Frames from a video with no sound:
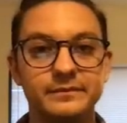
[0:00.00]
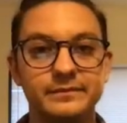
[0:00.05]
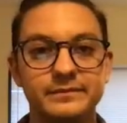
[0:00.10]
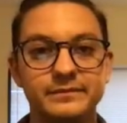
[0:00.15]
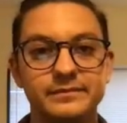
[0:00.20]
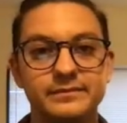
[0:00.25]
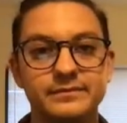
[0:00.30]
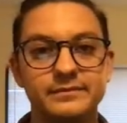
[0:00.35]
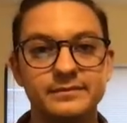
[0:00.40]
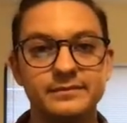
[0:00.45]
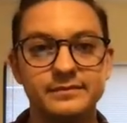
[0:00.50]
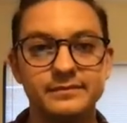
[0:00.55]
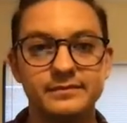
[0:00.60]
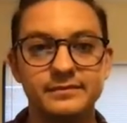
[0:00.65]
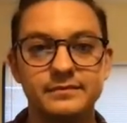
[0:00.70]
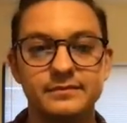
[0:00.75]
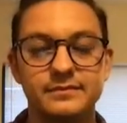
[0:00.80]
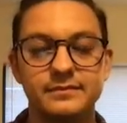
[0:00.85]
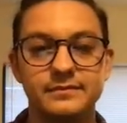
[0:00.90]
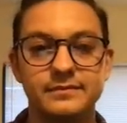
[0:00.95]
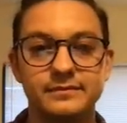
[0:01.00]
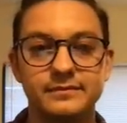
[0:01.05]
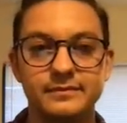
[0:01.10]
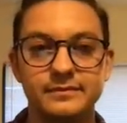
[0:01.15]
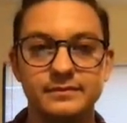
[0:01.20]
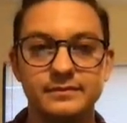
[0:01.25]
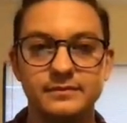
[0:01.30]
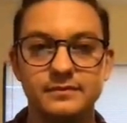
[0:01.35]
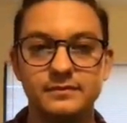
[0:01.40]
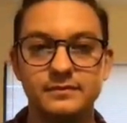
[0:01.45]

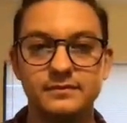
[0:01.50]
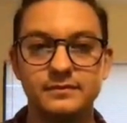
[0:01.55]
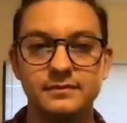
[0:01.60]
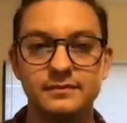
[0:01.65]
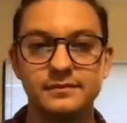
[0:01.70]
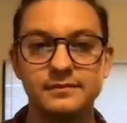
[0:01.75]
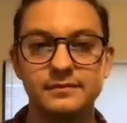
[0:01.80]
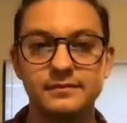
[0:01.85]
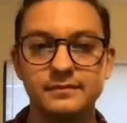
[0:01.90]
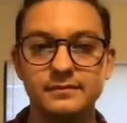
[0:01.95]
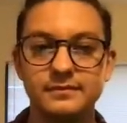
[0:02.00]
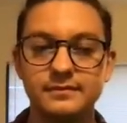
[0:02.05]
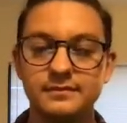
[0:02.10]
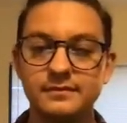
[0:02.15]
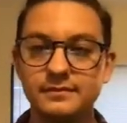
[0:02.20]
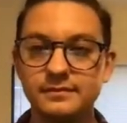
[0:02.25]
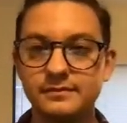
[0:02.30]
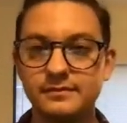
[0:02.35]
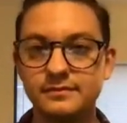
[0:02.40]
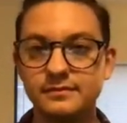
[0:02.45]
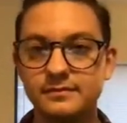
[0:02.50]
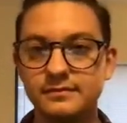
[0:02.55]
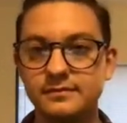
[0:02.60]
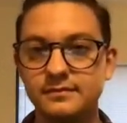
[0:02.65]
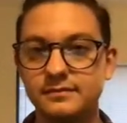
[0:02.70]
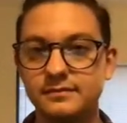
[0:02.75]
The person shown says nothing.